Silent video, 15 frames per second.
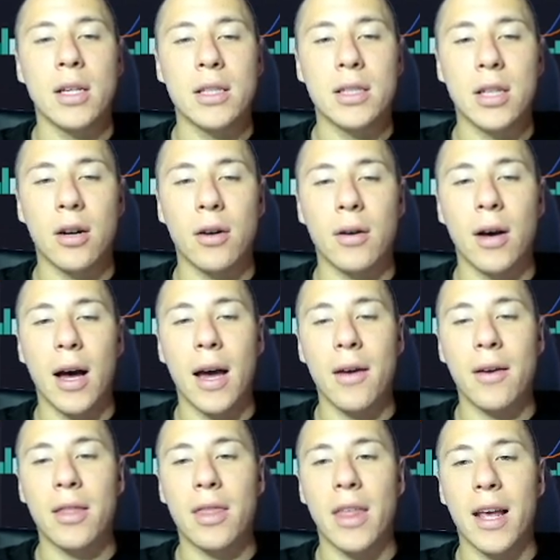So
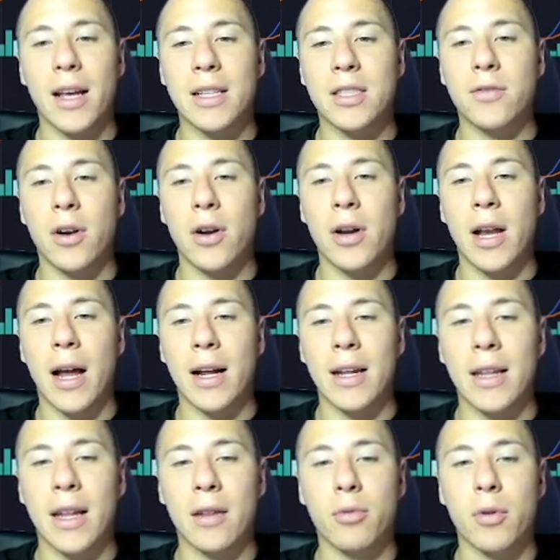I think it's very
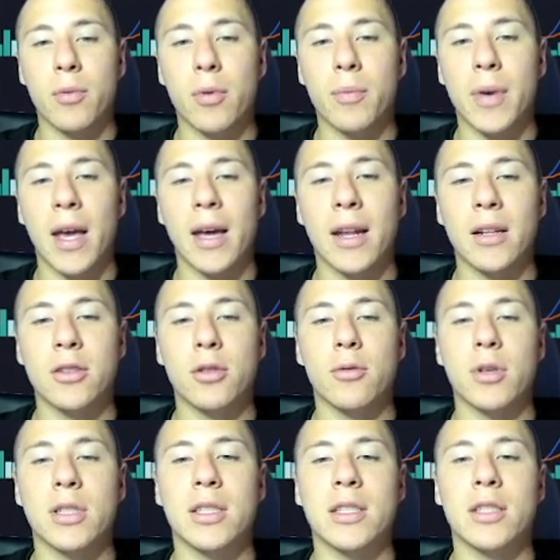likely that we will be heading
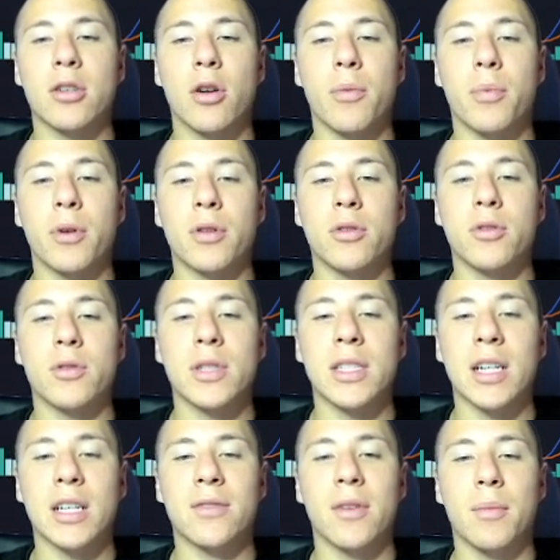towards the zero point two three
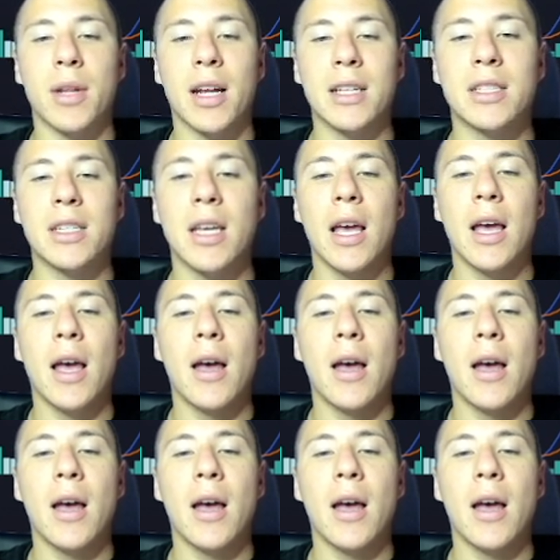six Fibonacci,